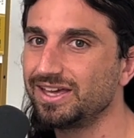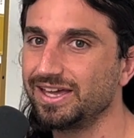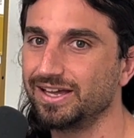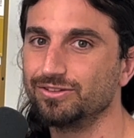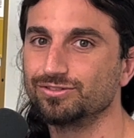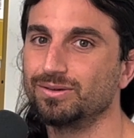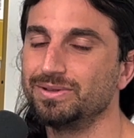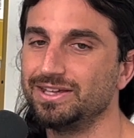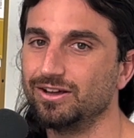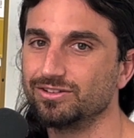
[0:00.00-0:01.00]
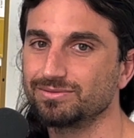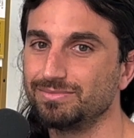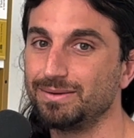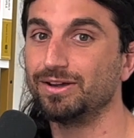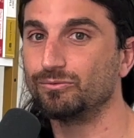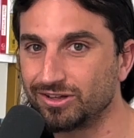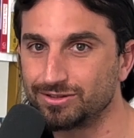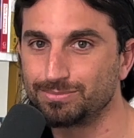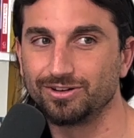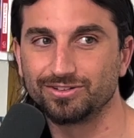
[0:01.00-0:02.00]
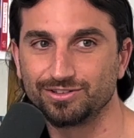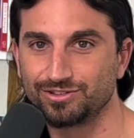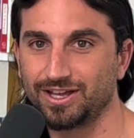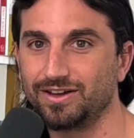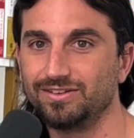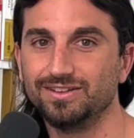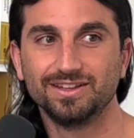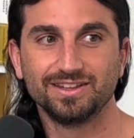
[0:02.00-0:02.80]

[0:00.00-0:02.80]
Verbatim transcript: and there's nobody else. Maybe one of the persons Shout out